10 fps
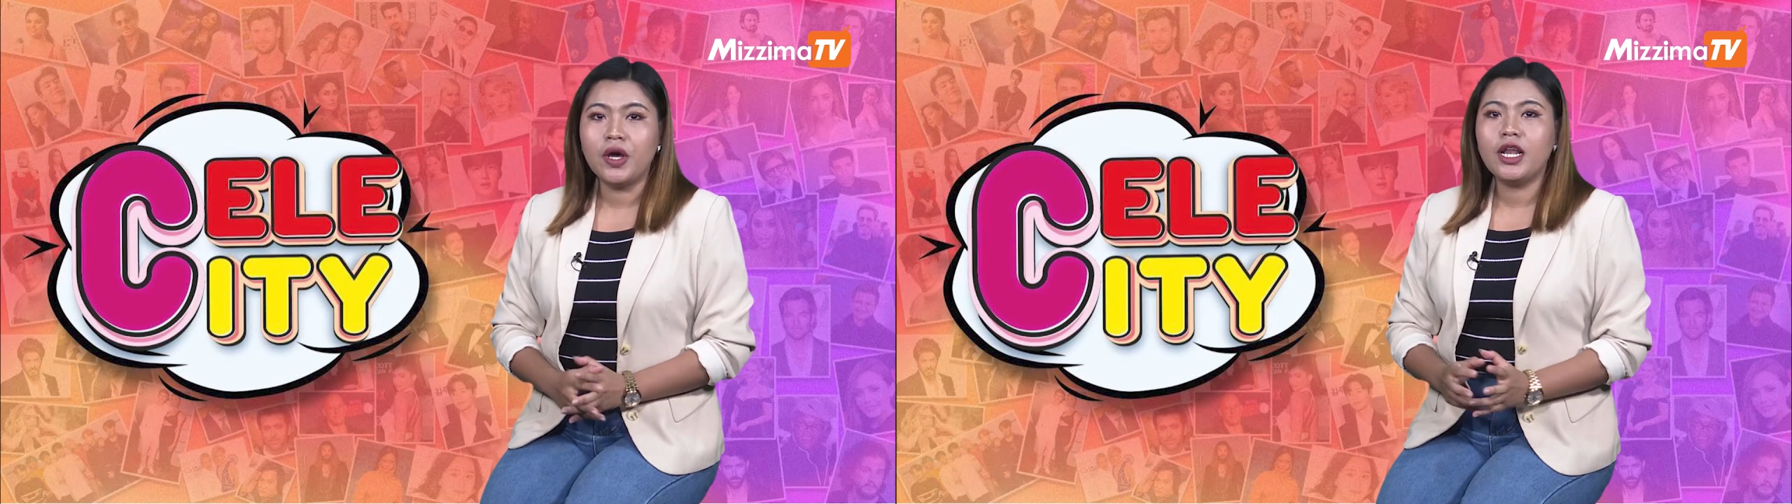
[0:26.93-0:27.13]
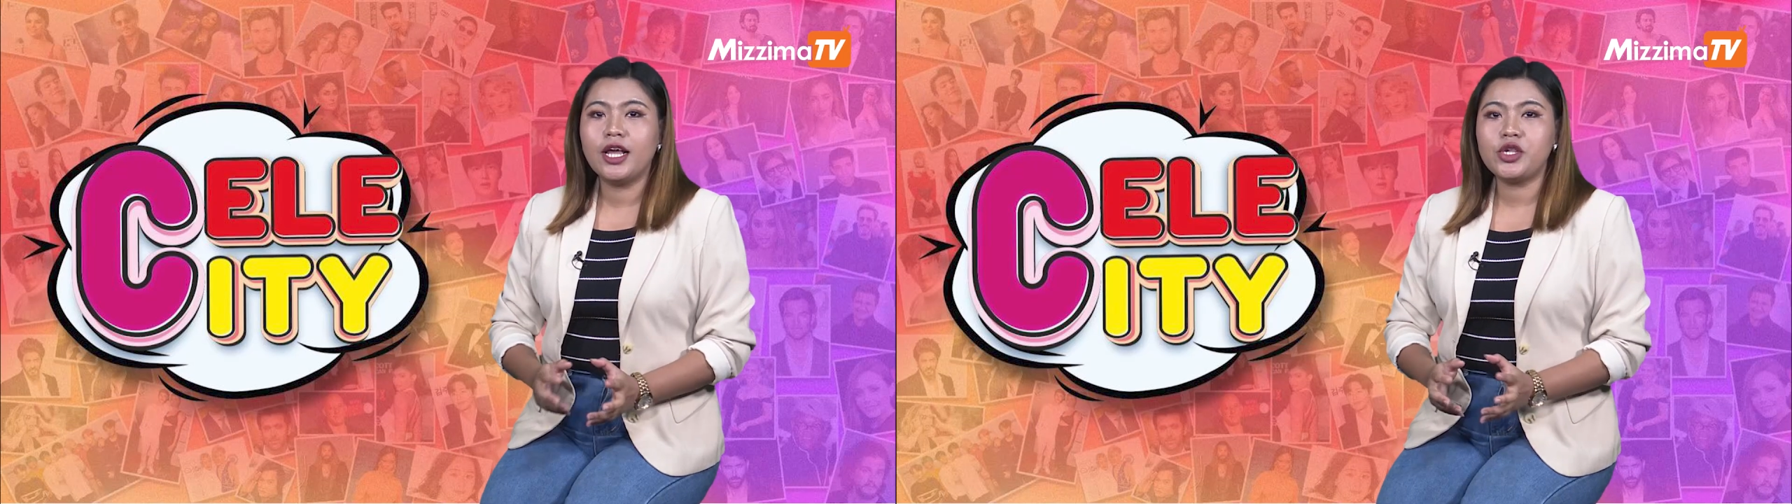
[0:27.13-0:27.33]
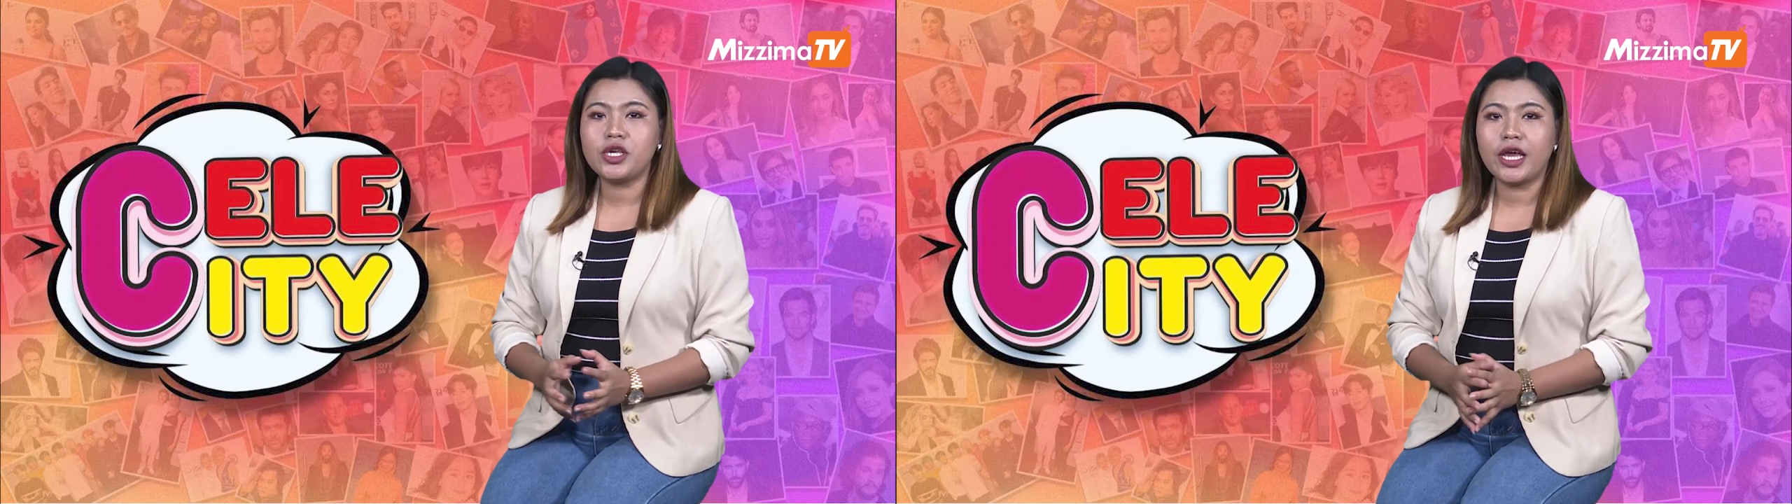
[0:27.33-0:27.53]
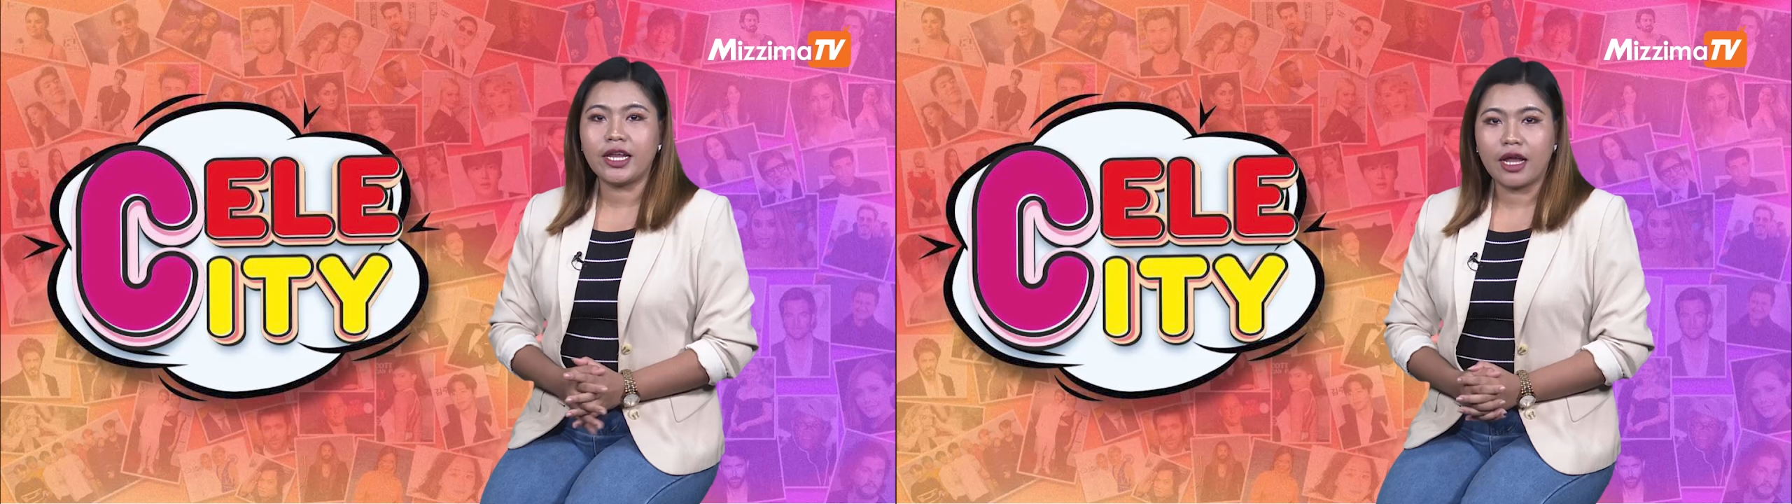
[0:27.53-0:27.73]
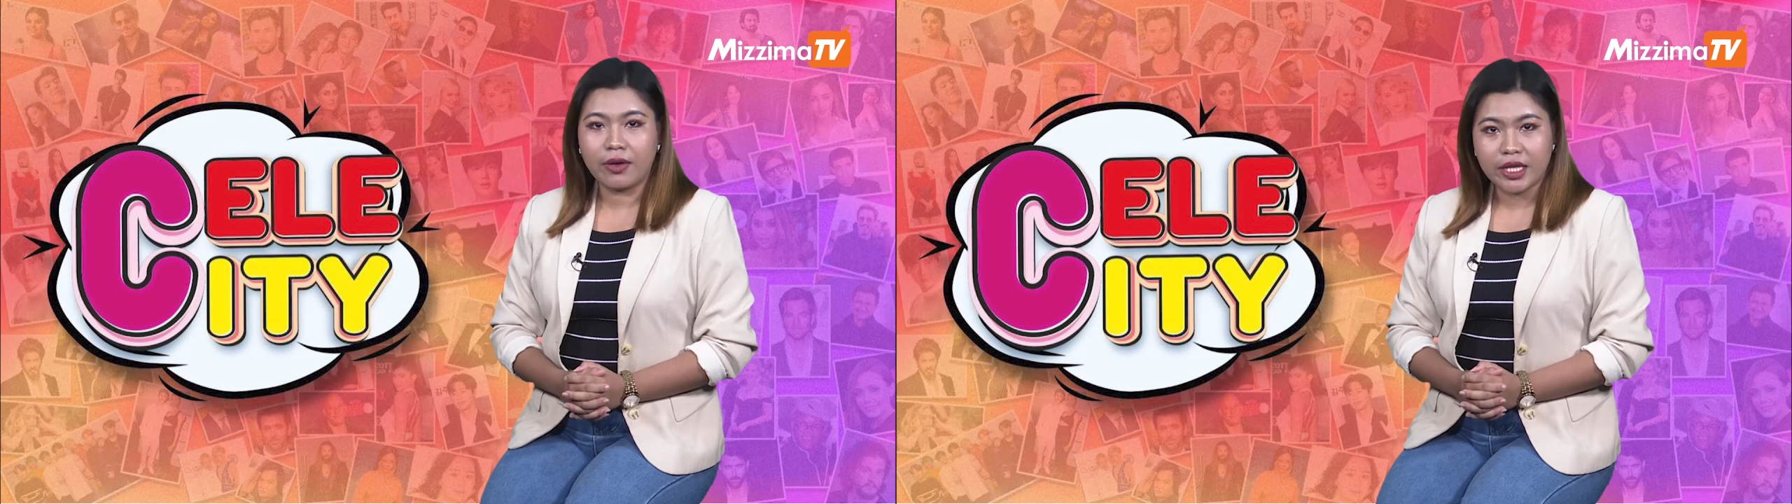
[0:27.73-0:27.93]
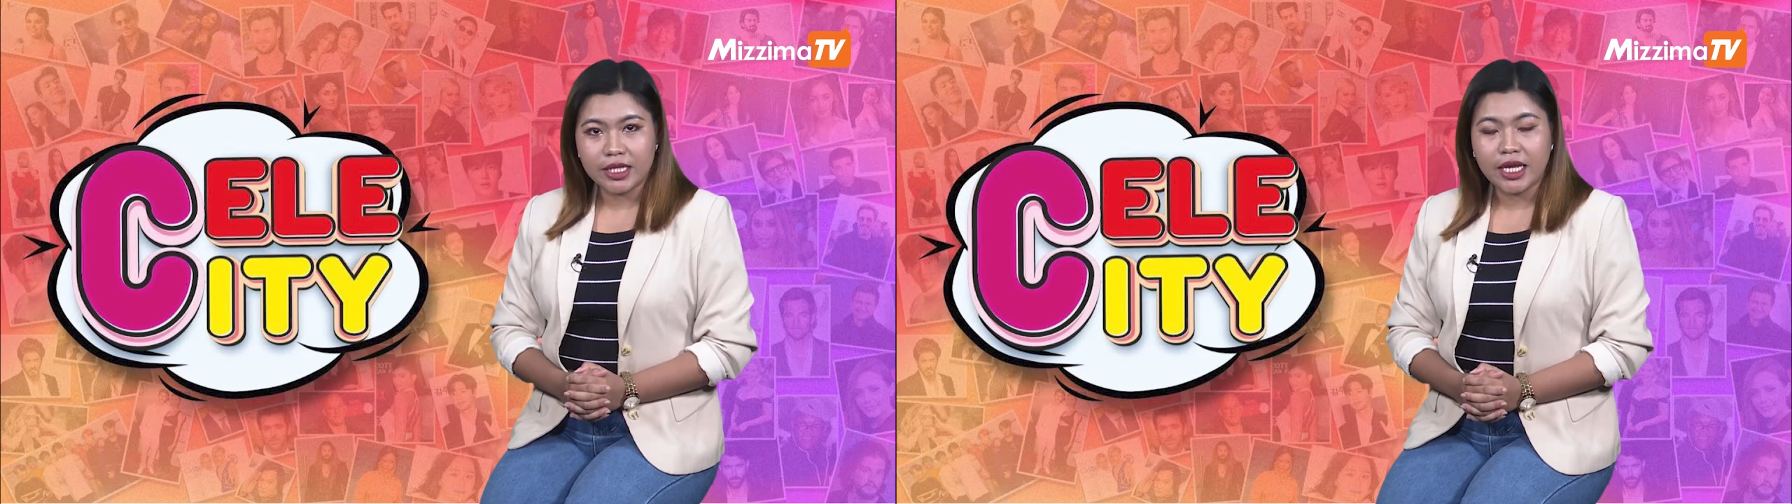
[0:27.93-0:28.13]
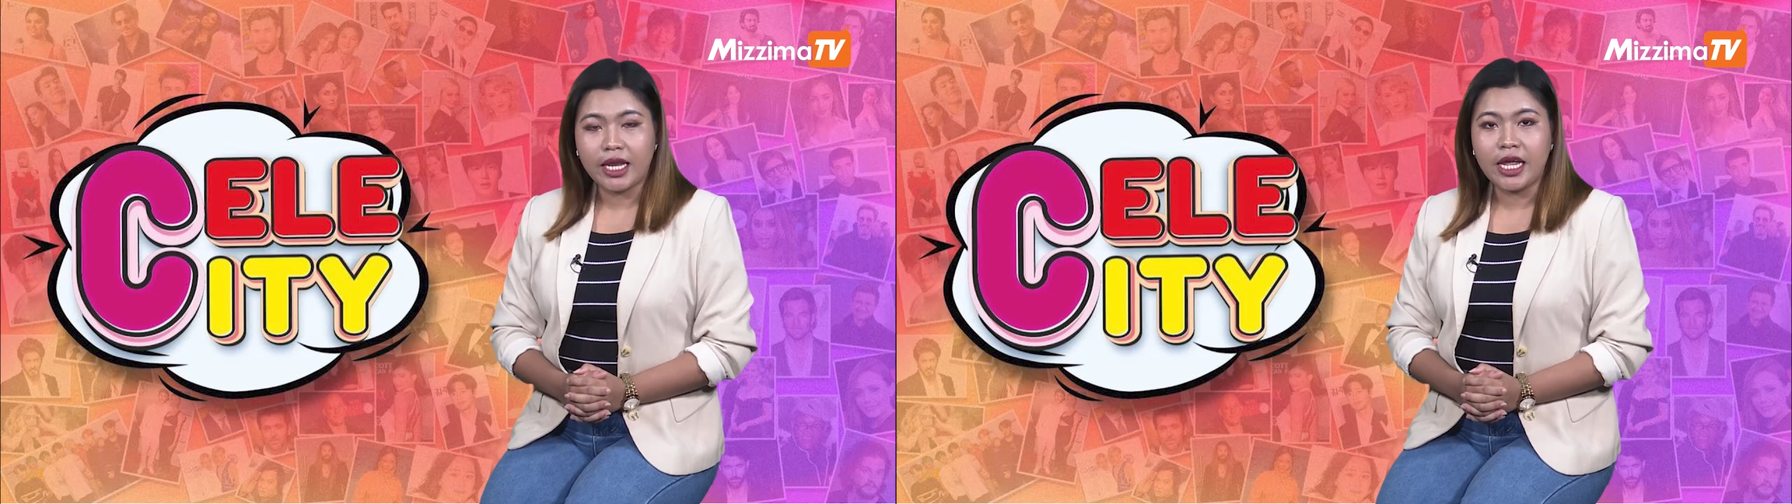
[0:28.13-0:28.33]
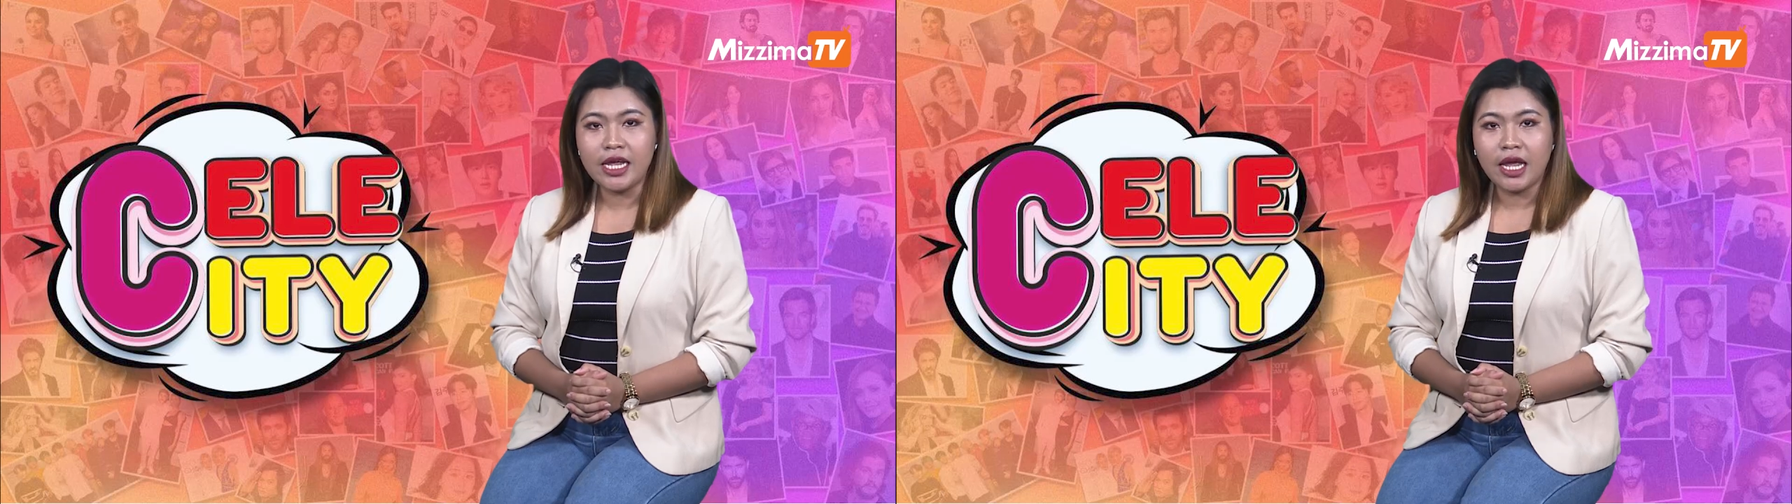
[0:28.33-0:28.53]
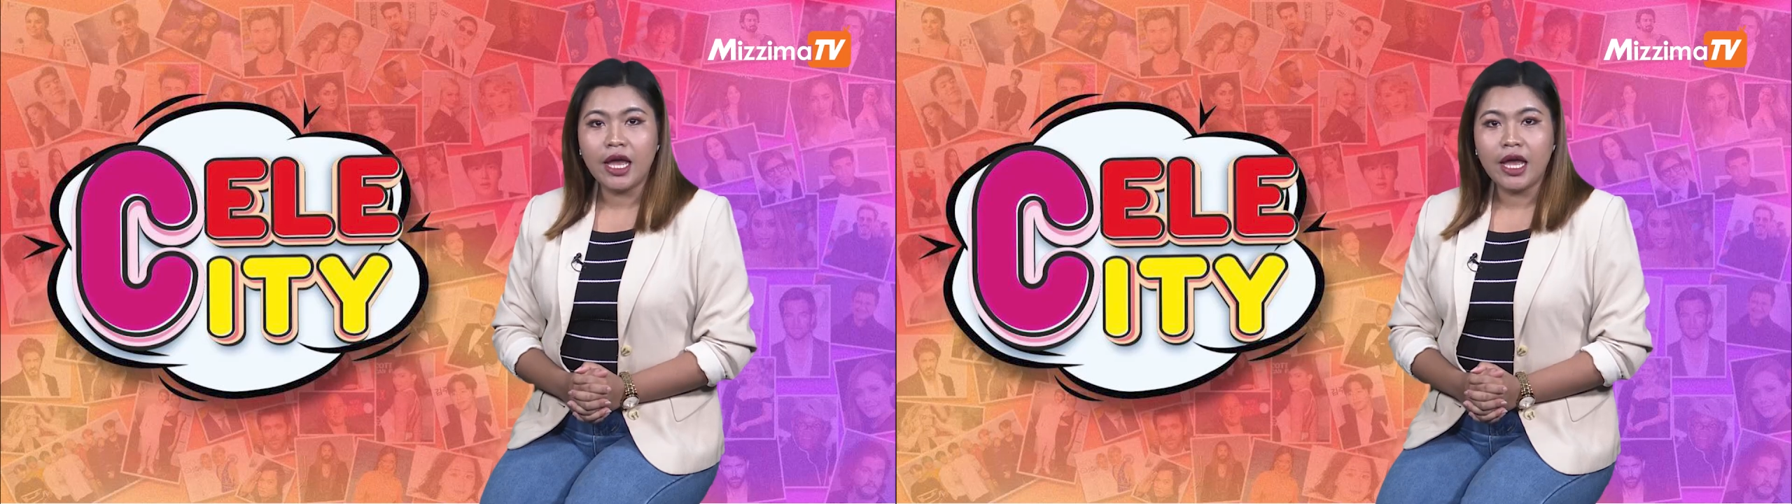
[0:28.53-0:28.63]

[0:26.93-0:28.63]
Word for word: lashi enao yechini.